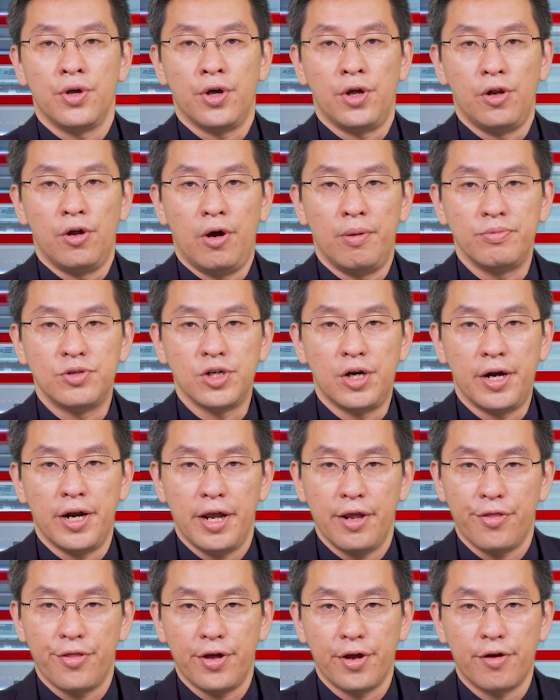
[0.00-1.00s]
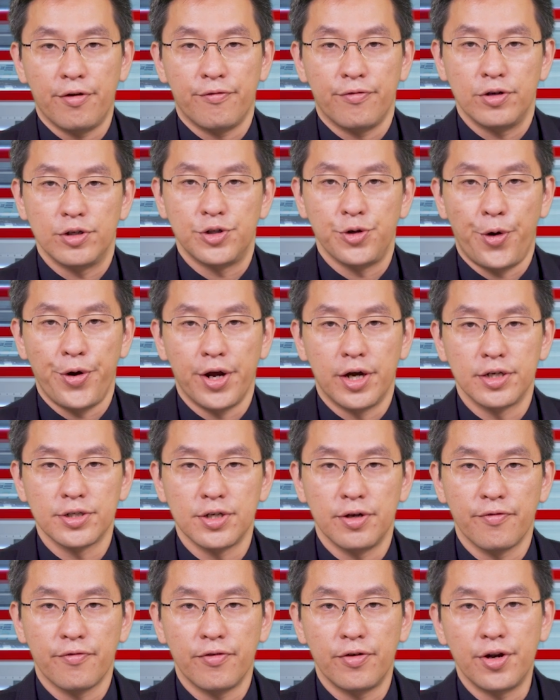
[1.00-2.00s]
Hello, I'm Johnny. Thank you for joining
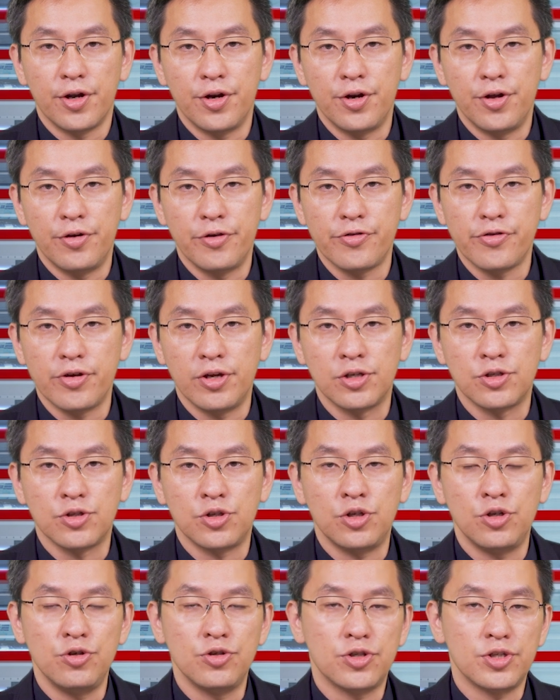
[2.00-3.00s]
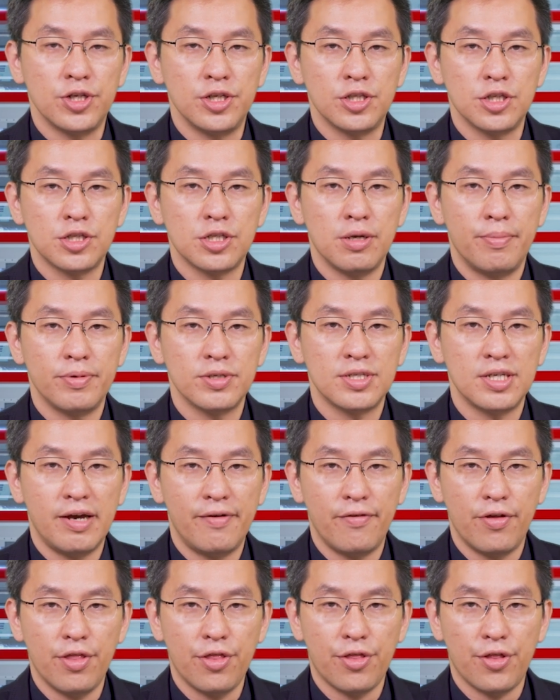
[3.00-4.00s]
us on FUNDAY News. It's Tuesday, December
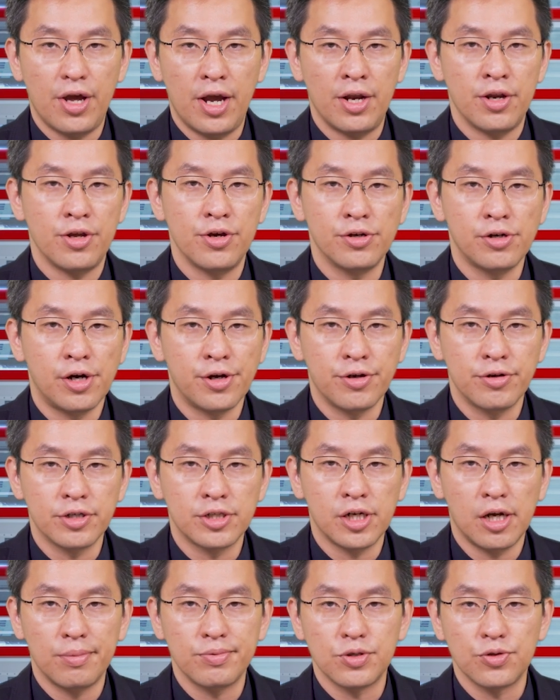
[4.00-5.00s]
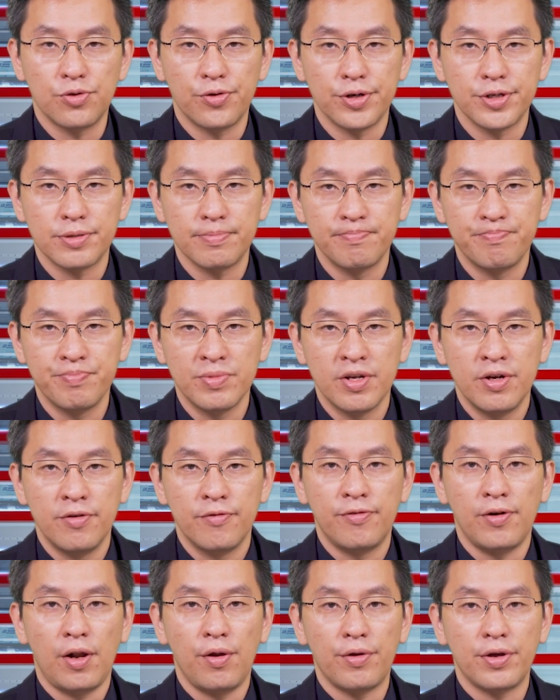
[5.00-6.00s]
7th, and here are your top stories.
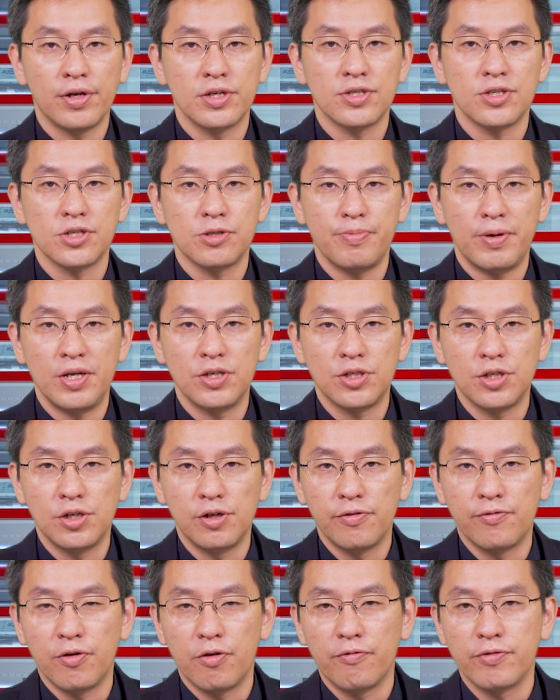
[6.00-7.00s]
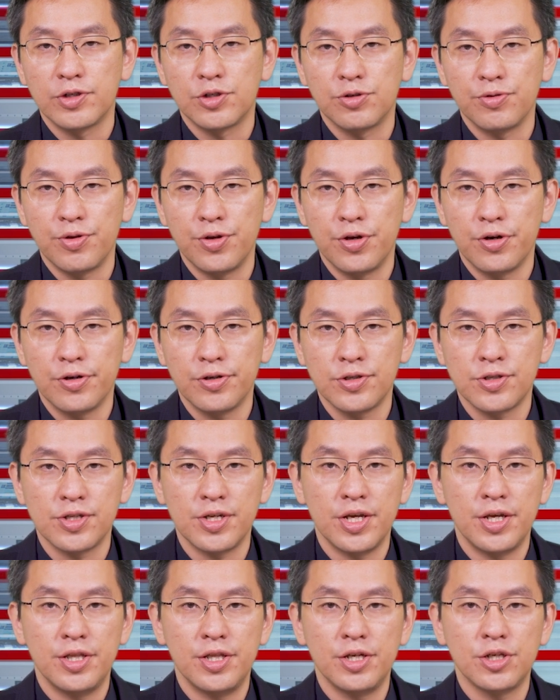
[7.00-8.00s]
Following a suspension of over two years,
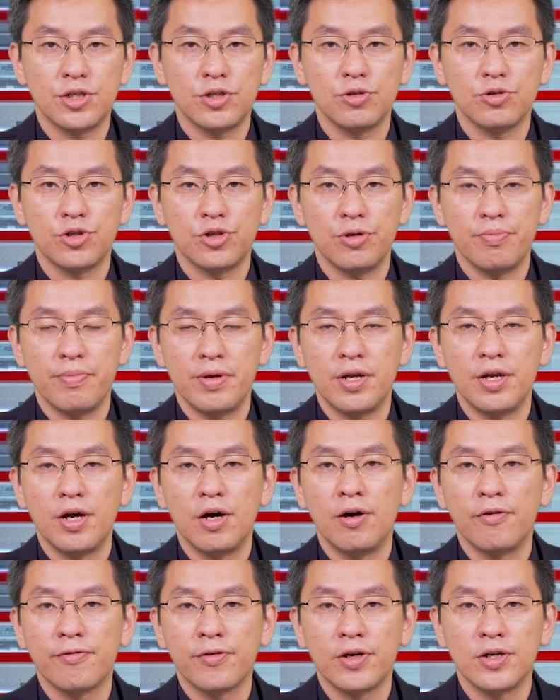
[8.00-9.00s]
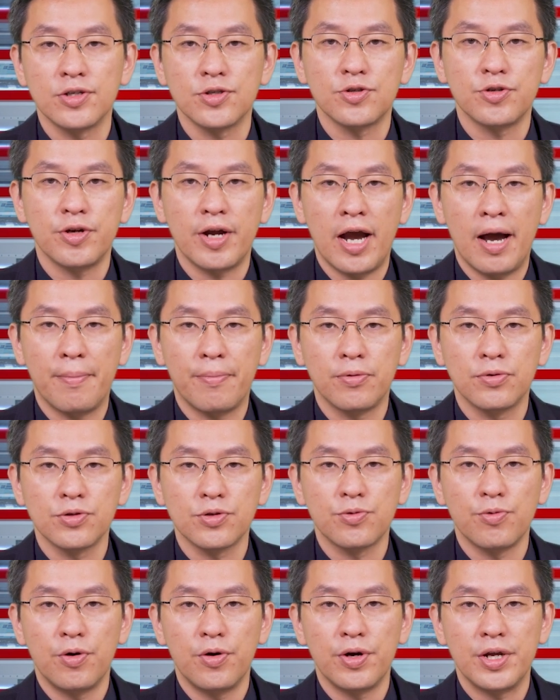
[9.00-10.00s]
the initial shipment of custard
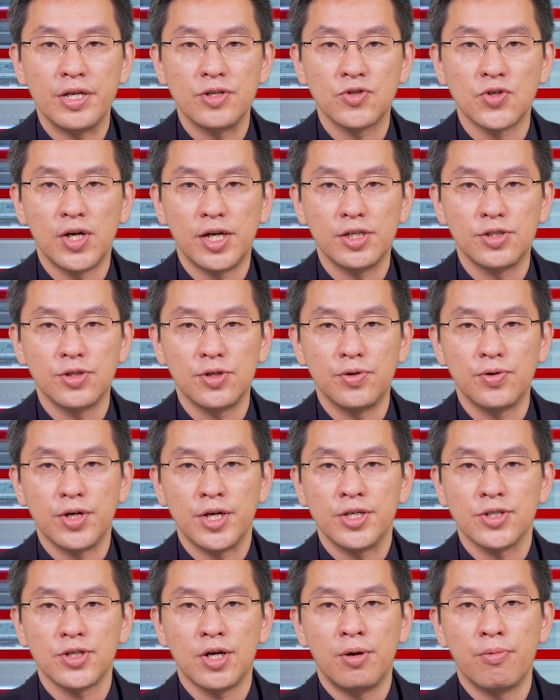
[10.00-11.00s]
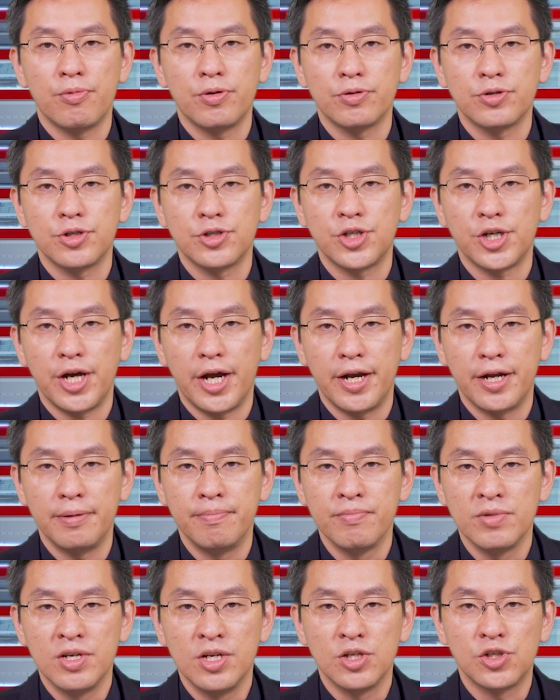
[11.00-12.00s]
apples grown in Taidong is en route to China.
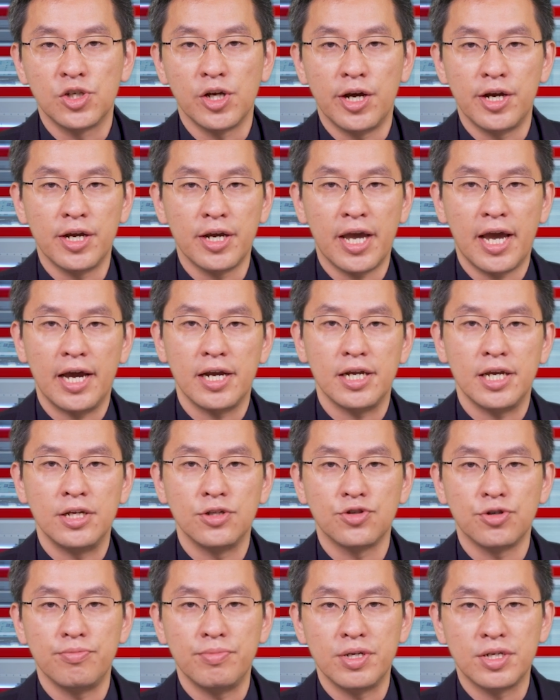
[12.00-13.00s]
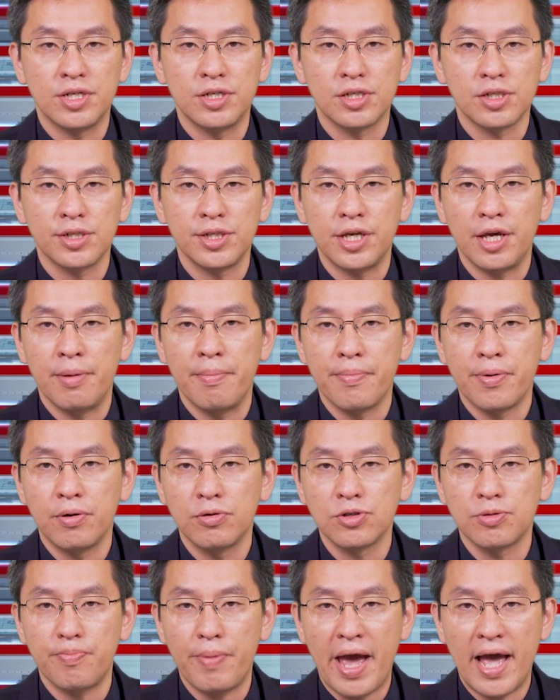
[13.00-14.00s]
China had intermittently
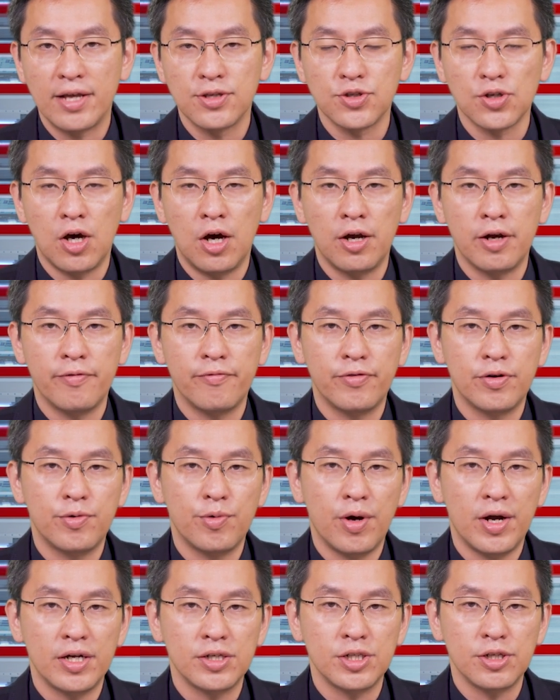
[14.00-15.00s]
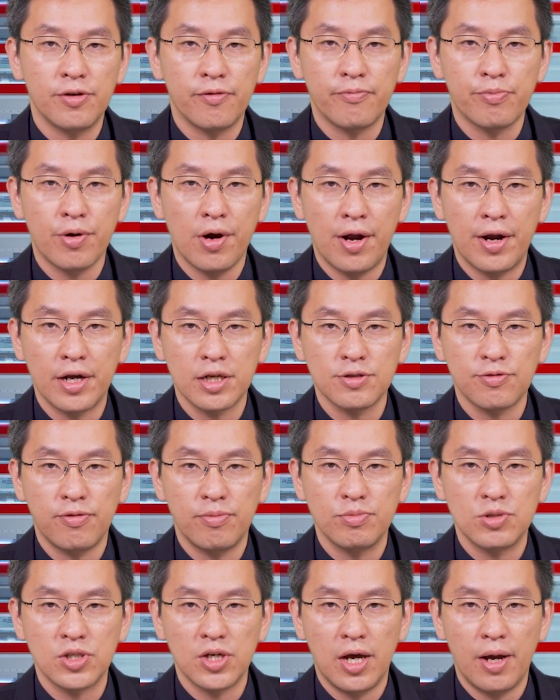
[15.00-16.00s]
imposed bans on a variety of products
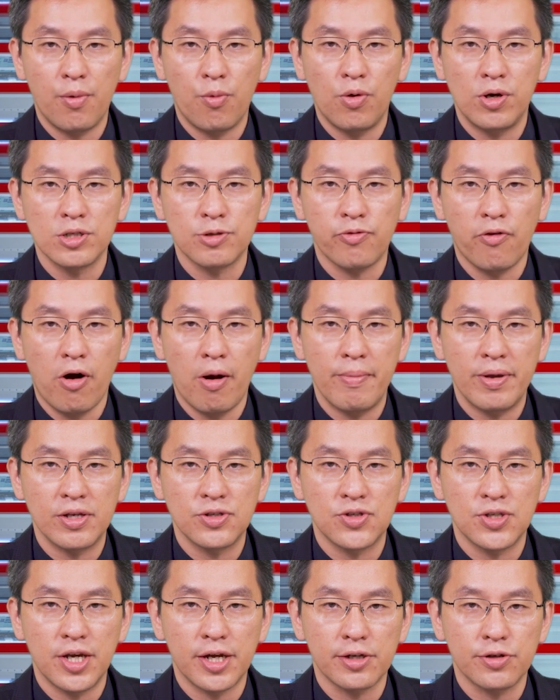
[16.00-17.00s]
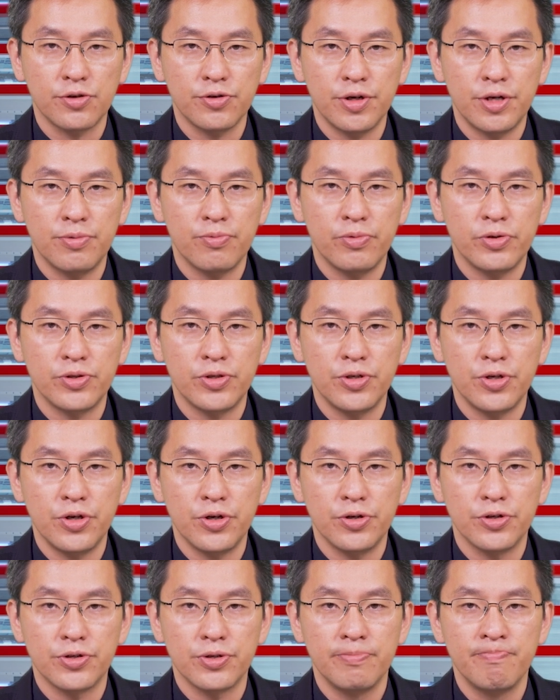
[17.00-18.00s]
from Taiwan's farming sector in recent
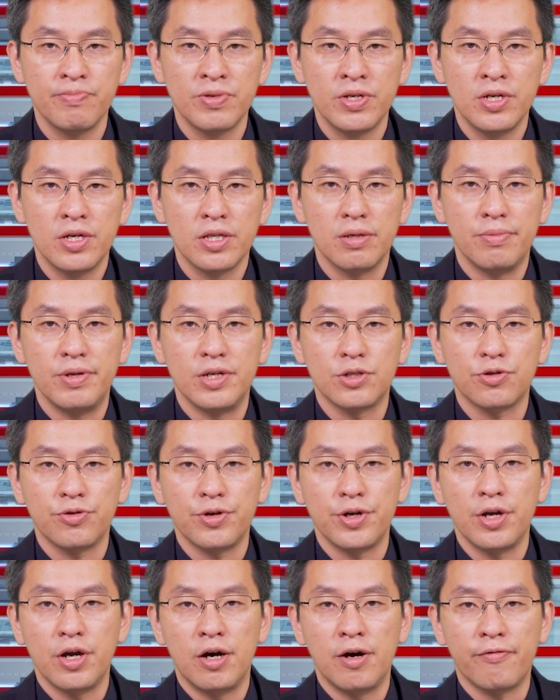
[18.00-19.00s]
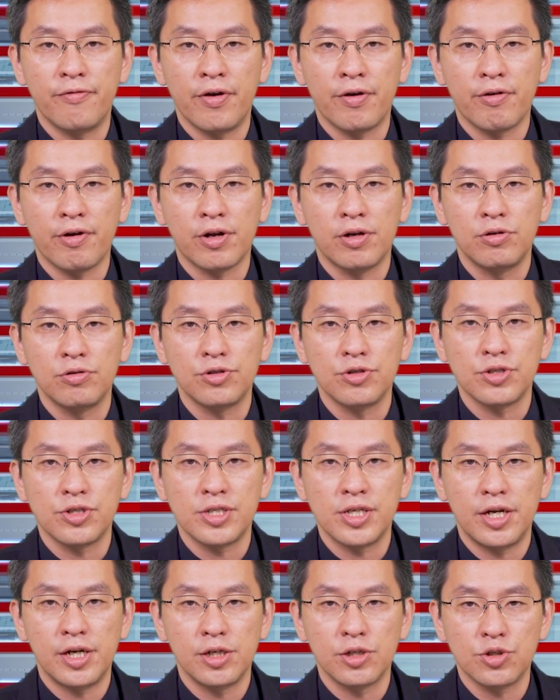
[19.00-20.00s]
years. The Ministry of Agriculture
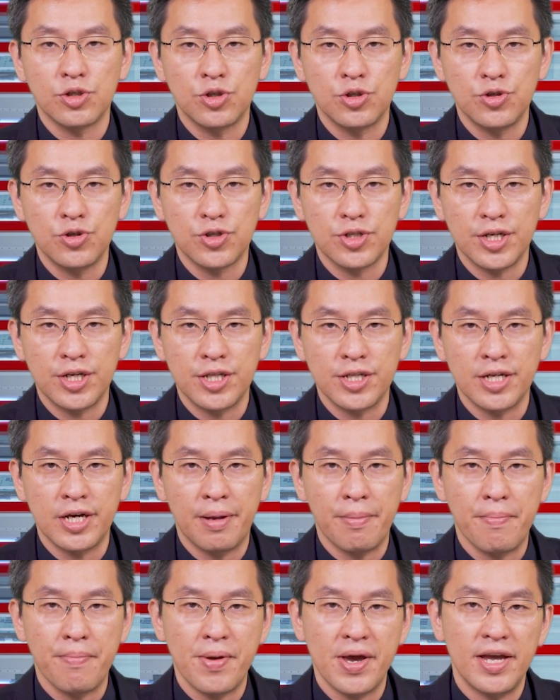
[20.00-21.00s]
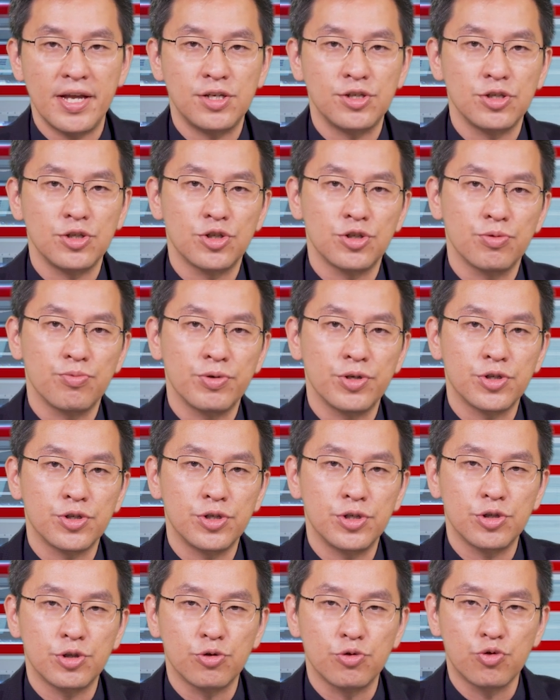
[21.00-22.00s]
said on Tuesday that Beijing should
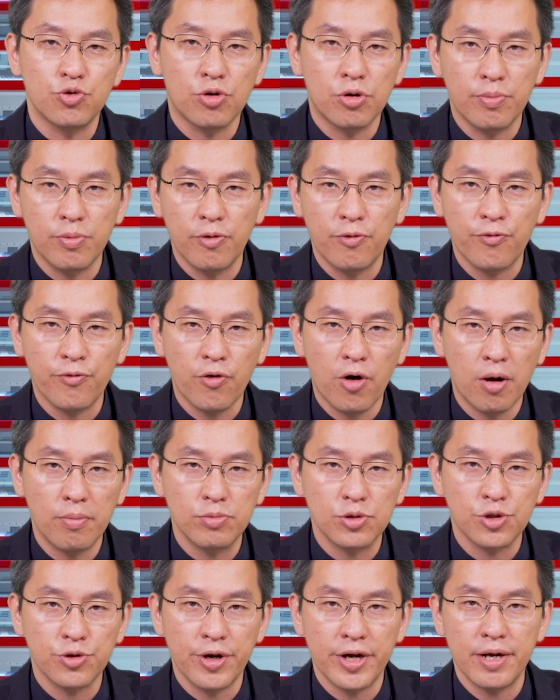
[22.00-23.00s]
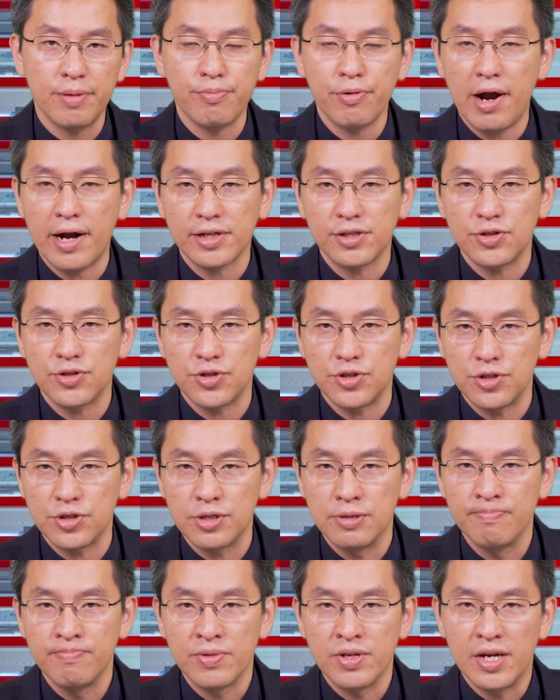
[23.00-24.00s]
return to normal farm trade practices.